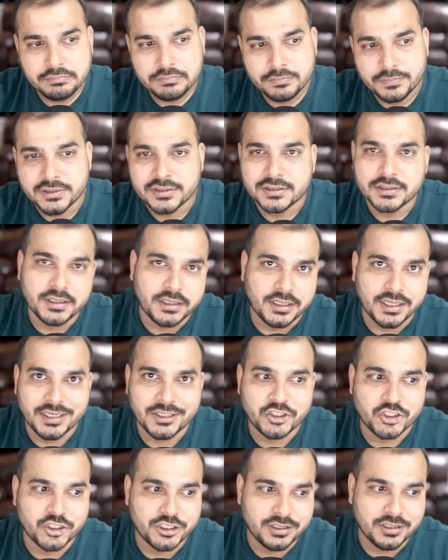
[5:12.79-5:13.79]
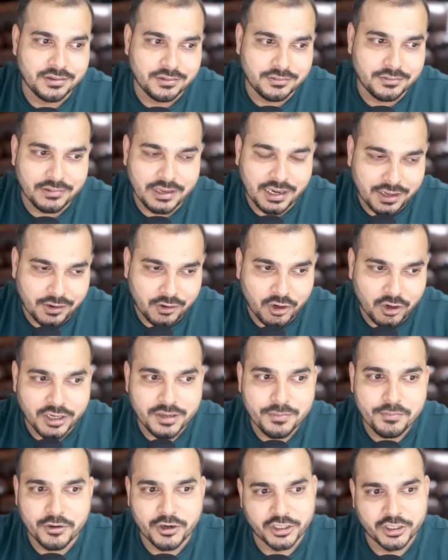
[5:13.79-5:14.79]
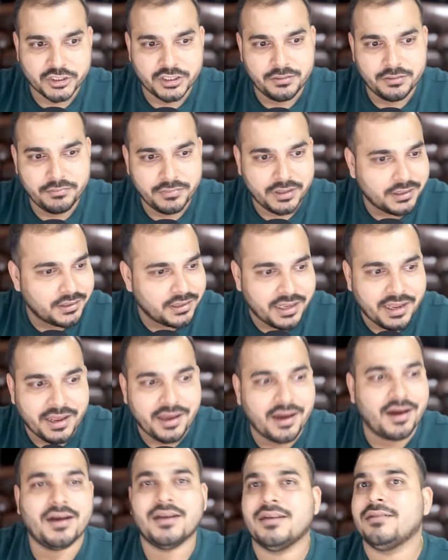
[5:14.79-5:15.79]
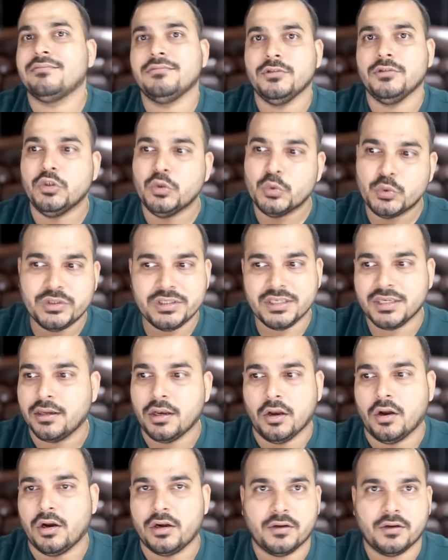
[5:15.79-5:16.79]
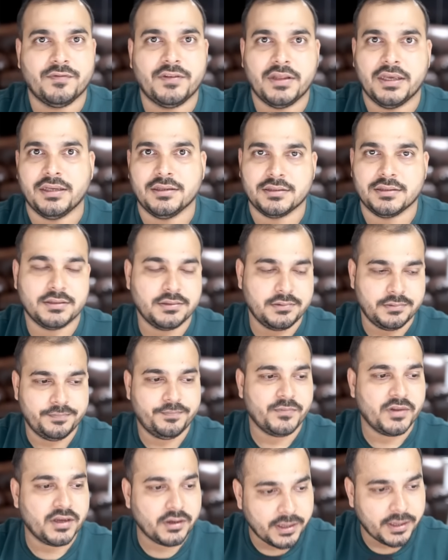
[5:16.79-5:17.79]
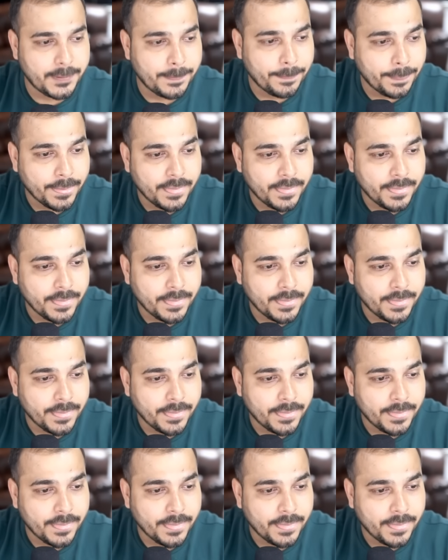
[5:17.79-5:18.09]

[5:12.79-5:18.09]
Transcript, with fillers: percentage that are not in production but they are using a lot of things okay